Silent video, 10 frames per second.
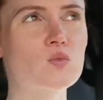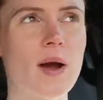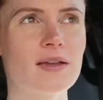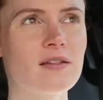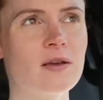
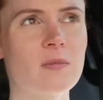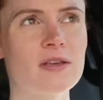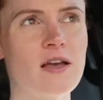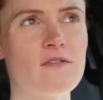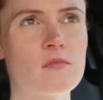regulate
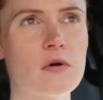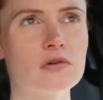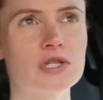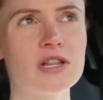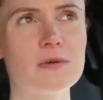myself
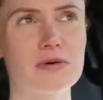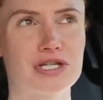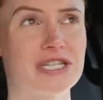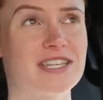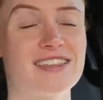emotionally, but
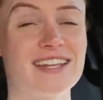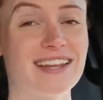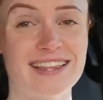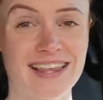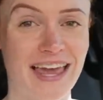just as an
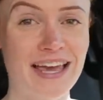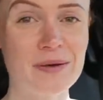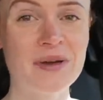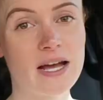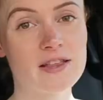escape.